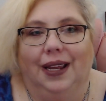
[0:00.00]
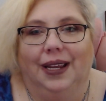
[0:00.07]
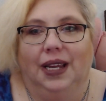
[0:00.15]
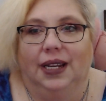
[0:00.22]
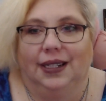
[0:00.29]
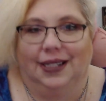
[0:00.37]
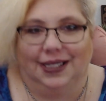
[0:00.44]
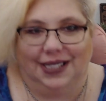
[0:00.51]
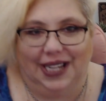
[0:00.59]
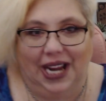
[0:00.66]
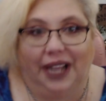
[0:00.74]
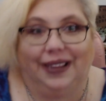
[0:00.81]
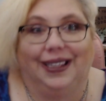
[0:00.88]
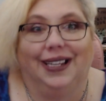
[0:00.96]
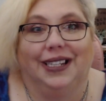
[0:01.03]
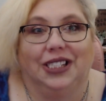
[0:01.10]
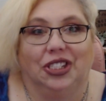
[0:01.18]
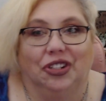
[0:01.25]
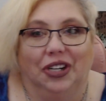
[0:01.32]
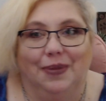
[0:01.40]
Does he hate the
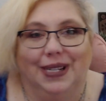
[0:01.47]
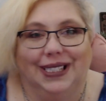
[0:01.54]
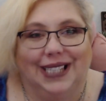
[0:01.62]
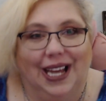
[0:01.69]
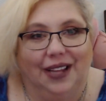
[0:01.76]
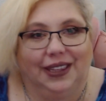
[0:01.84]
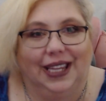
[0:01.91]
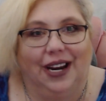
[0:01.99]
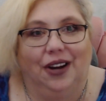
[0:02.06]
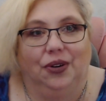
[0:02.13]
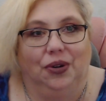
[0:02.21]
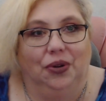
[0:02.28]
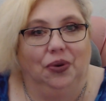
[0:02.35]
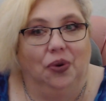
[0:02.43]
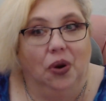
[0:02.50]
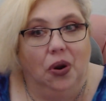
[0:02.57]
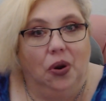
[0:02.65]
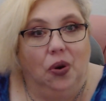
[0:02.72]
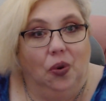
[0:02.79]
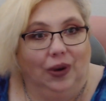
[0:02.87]
extremists out there who
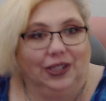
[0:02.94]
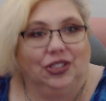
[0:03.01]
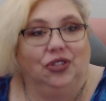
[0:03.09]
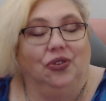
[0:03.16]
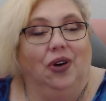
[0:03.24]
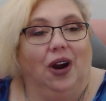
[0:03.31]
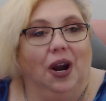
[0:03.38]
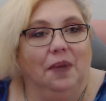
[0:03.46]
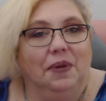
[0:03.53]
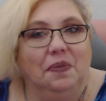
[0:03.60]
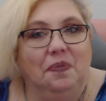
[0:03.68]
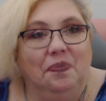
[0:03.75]
wish to harm him